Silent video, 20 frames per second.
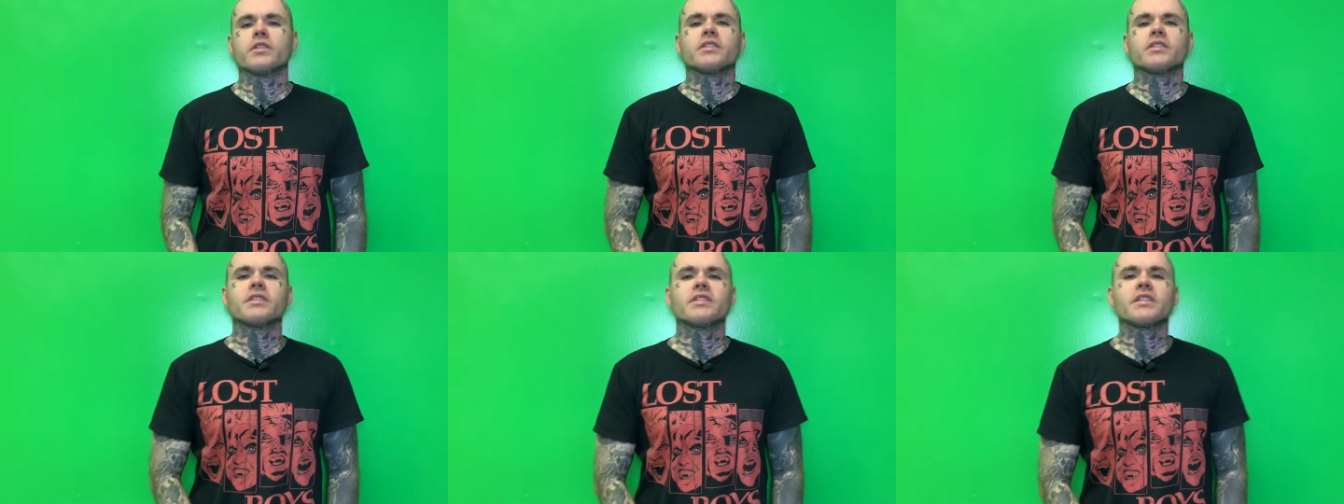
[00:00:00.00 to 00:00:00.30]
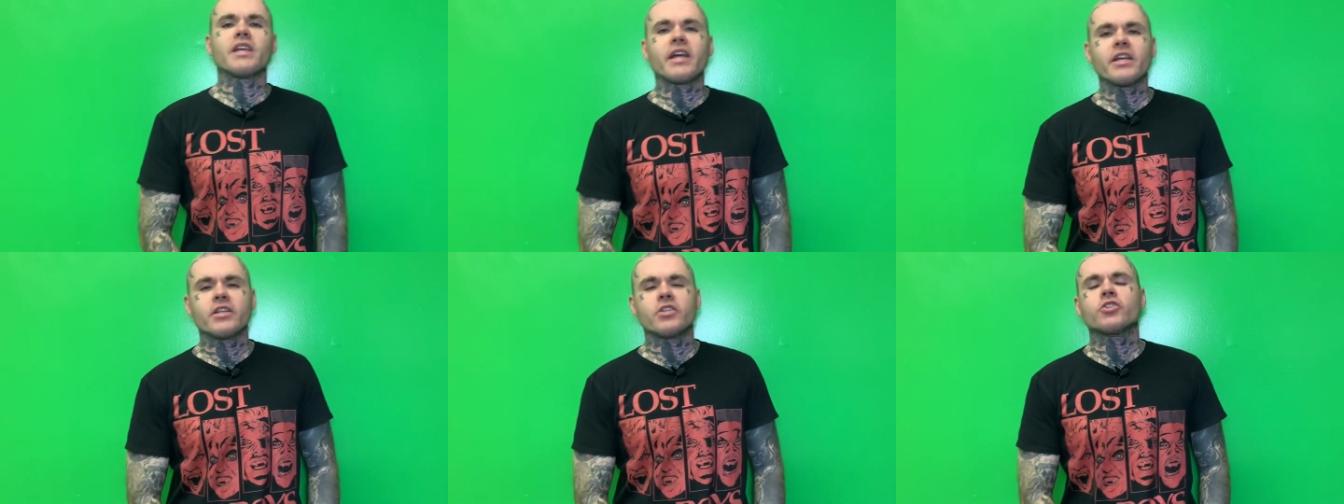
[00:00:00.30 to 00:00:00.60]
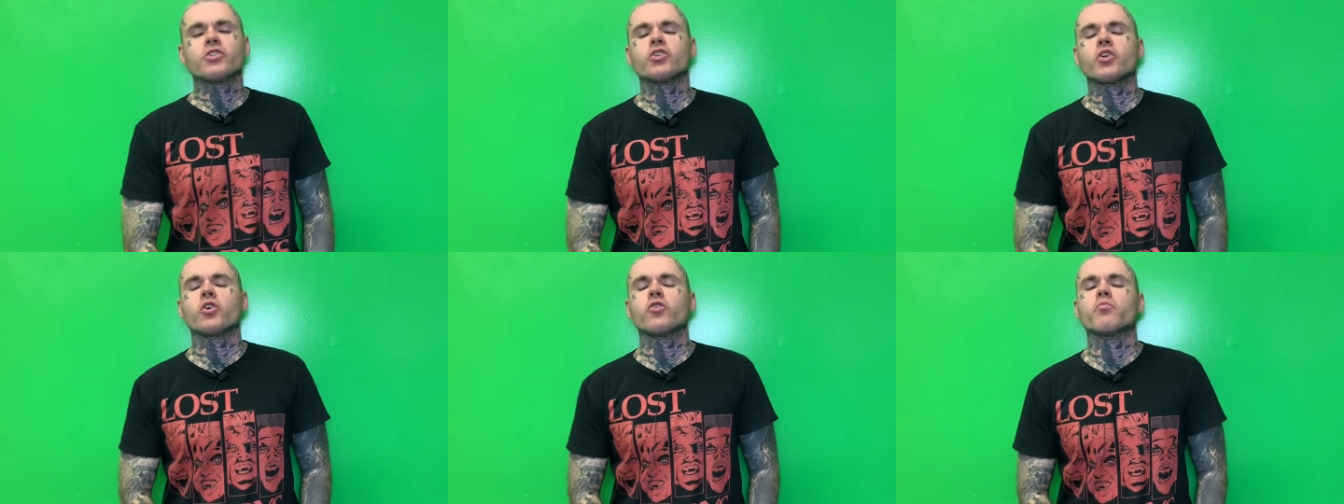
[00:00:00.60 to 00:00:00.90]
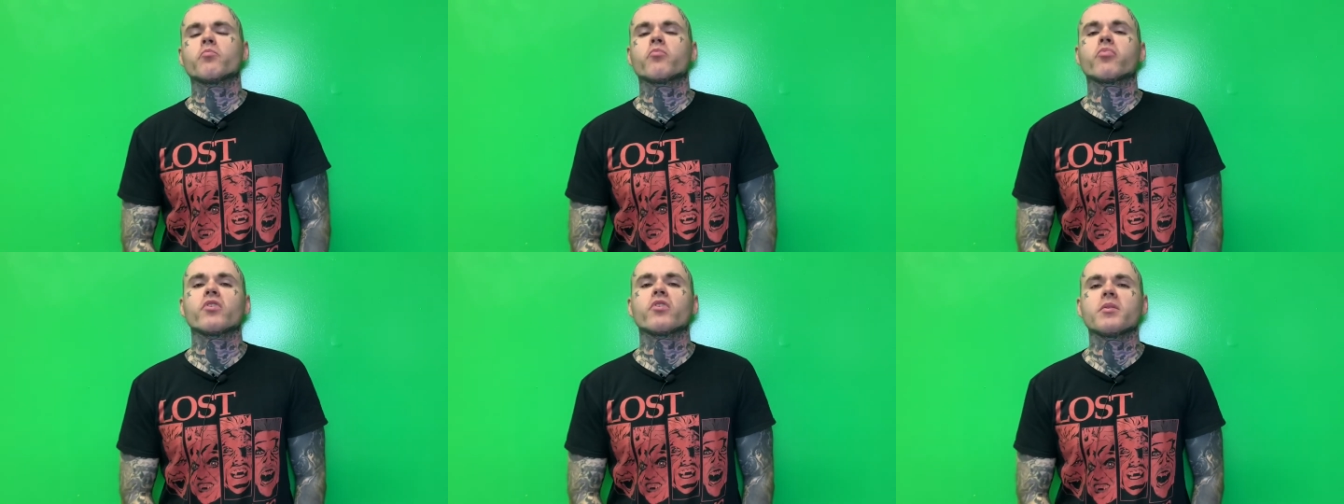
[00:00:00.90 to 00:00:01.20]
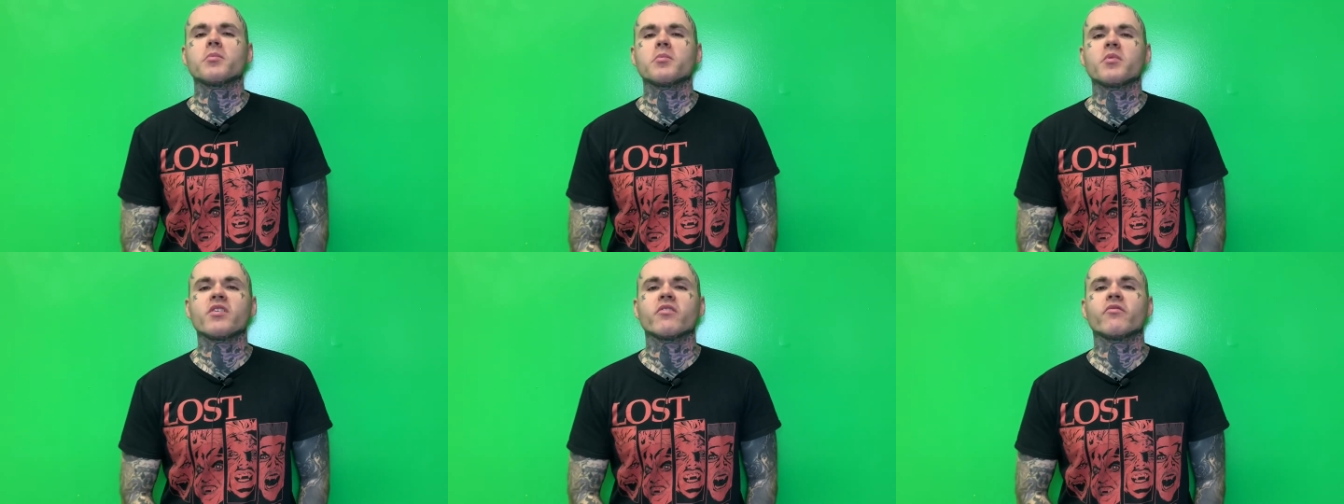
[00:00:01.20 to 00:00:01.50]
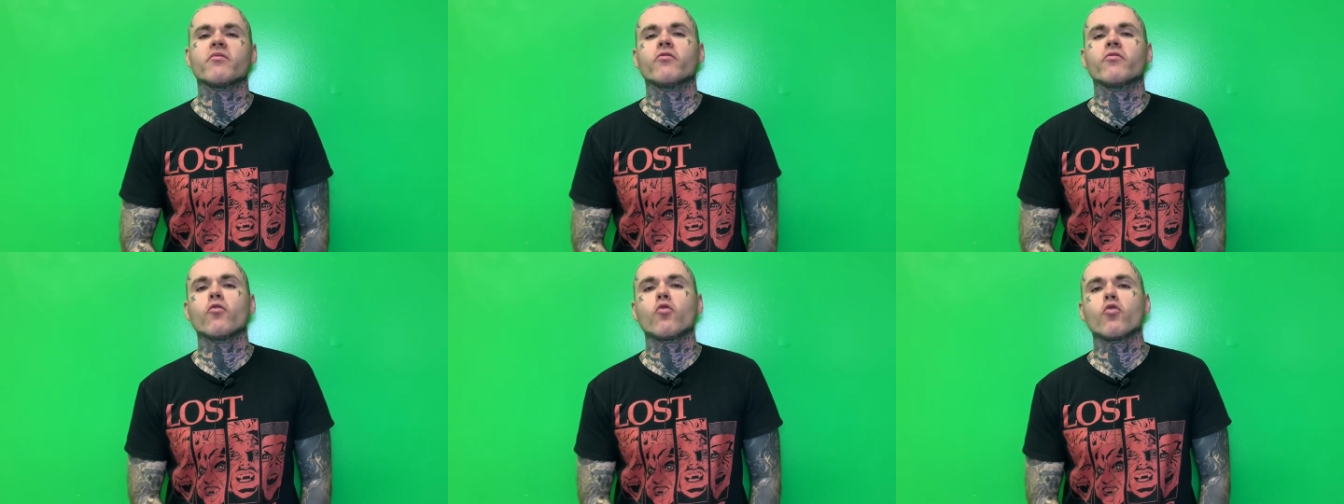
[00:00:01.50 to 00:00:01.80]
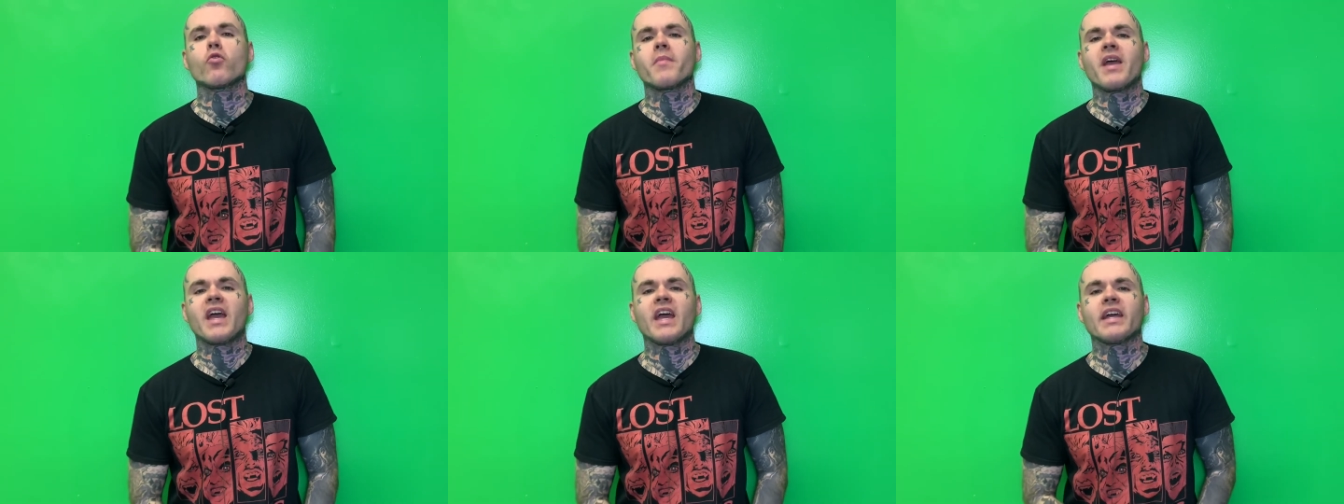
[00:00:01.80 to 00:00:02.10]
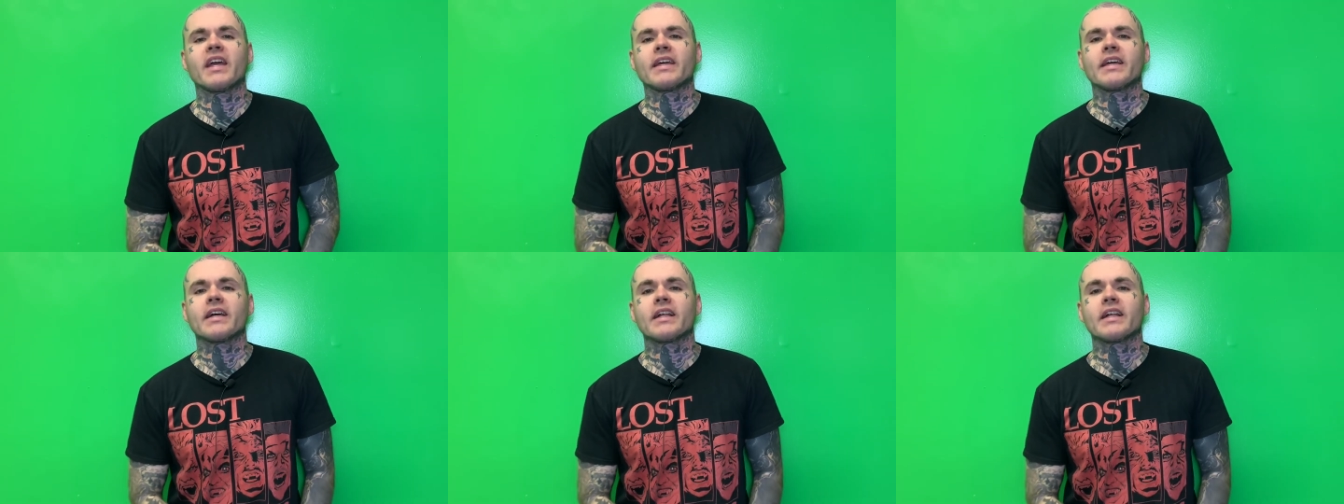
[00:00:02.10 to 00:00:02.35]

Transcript: Sideshow premium format